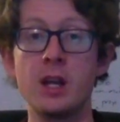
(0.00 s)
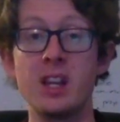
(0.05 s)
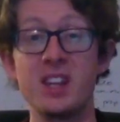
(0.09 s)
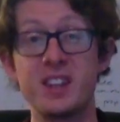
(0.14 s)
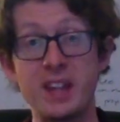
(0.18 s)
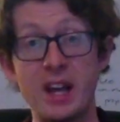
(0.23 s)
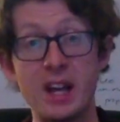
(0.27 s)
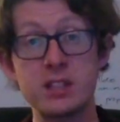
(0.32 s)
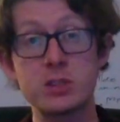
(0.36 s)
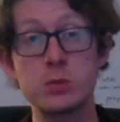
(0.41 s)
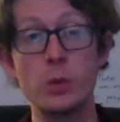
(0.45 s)

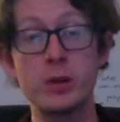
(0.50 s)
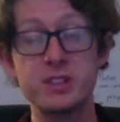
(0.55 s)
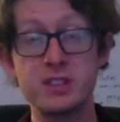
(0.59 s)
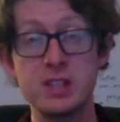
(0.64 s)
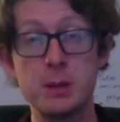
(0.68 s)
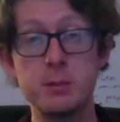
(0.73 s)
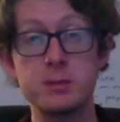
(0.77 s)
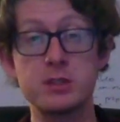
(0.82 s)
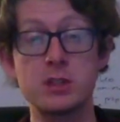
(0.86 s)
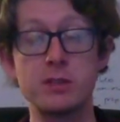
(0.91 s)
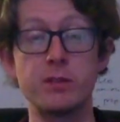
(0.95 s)
That's what
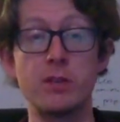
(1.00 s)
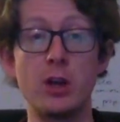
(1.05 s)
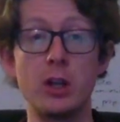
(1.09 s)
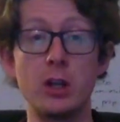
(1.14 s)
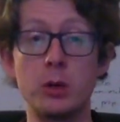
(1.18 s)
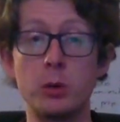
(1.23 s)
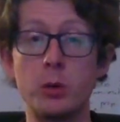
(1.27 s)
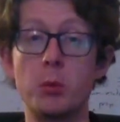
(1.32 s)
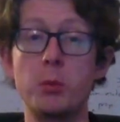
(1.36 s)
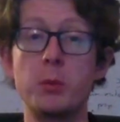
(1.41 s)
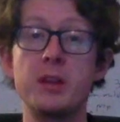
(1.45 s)
seems to follow
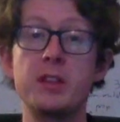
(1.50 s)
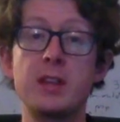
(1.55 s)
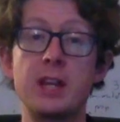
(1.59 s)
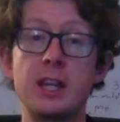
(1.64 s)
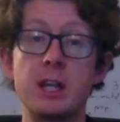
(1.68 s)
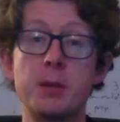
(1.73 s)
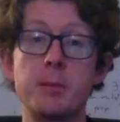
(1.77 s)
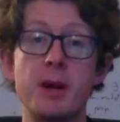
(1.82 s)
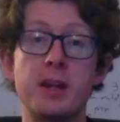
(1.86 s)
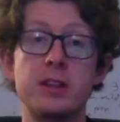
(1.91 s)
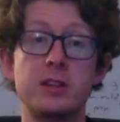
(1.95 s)
when we think
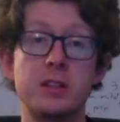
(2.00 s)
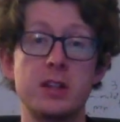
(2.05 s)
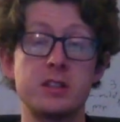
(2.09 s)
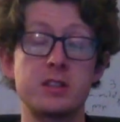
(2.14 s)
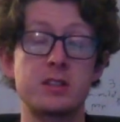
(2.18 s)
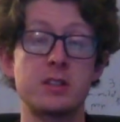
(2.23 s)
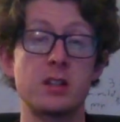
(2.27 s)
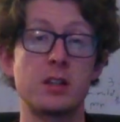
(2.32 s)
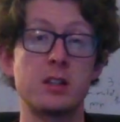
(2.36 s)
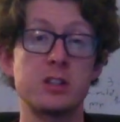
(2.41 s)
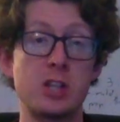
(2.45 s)
about
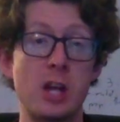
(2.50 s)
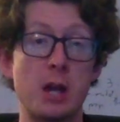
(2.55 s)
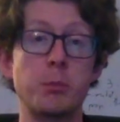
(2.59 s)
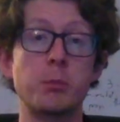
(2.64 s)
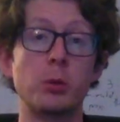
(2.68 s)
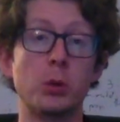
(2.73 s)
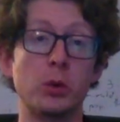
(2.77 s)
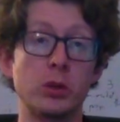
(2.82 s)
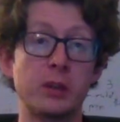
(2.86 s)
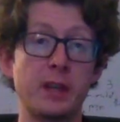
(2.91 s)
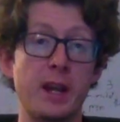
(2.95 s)
this
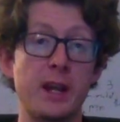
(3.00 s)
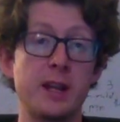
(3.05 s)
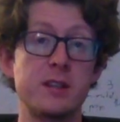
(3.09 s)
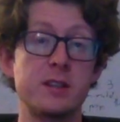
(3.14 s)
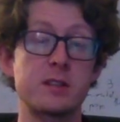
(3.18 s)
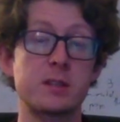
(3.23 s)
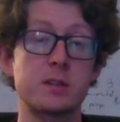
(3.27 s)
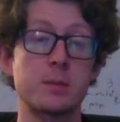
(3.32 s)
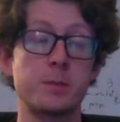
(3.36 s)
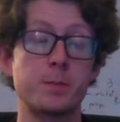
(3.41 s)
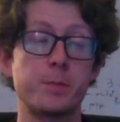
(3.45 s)
temporal
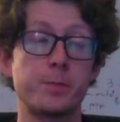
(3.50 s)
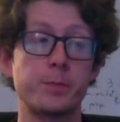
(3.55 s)
case.